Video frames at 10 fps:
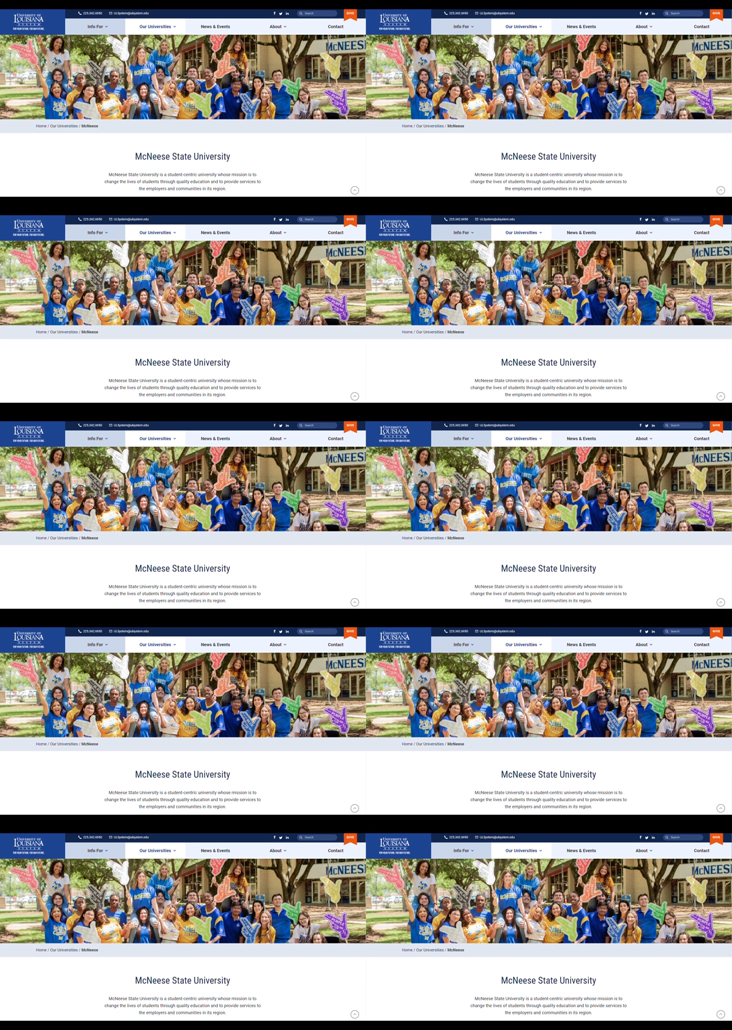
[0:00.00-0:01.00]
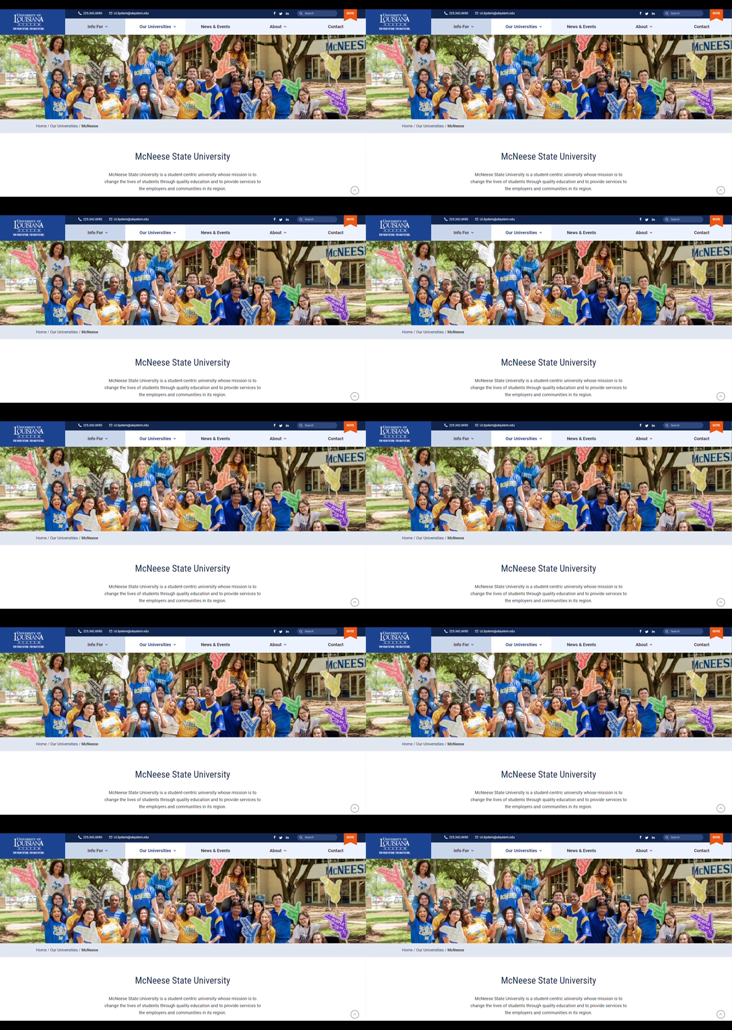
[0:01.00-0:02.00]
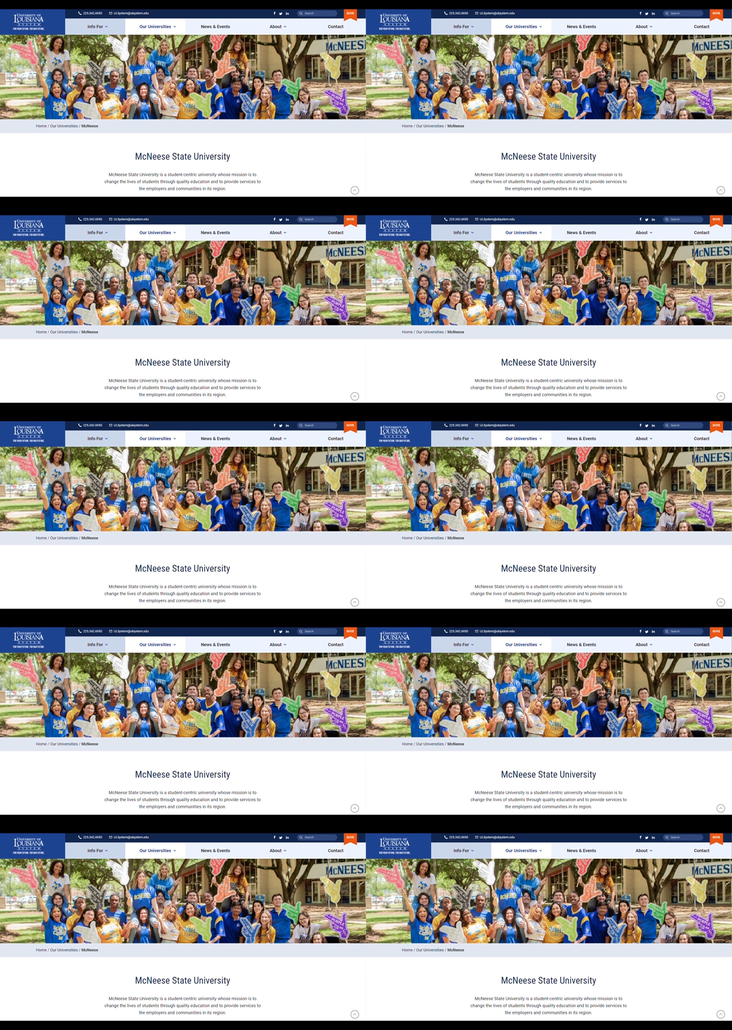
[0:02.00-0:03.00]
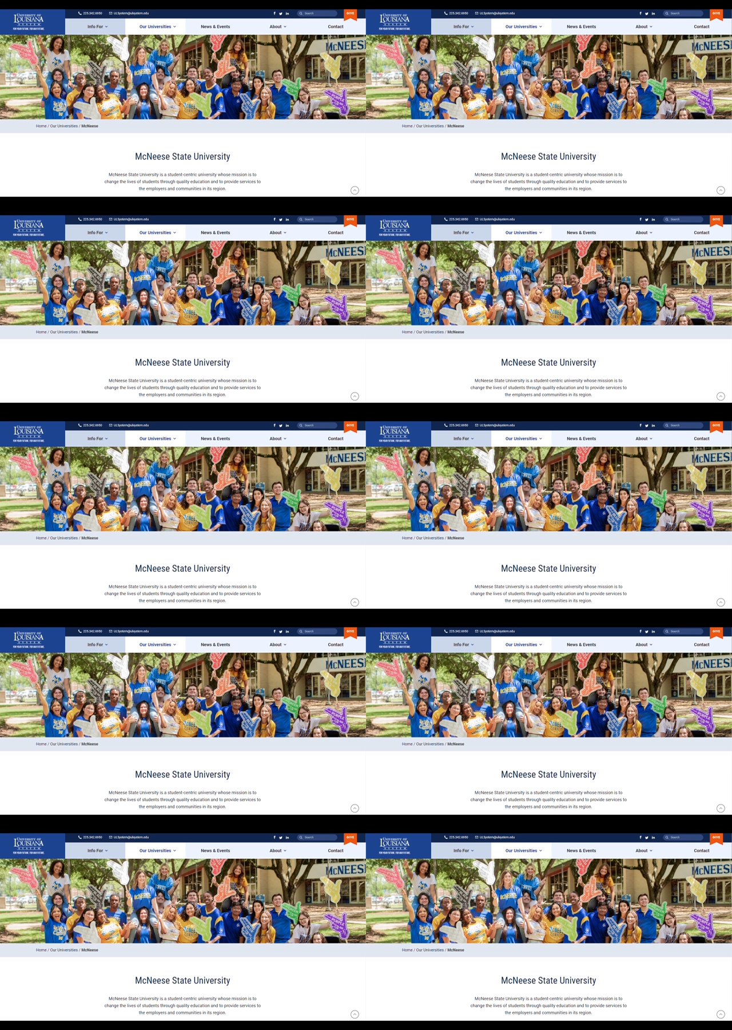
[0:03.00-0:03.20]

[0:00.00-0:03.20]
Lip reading: (no speaker visible)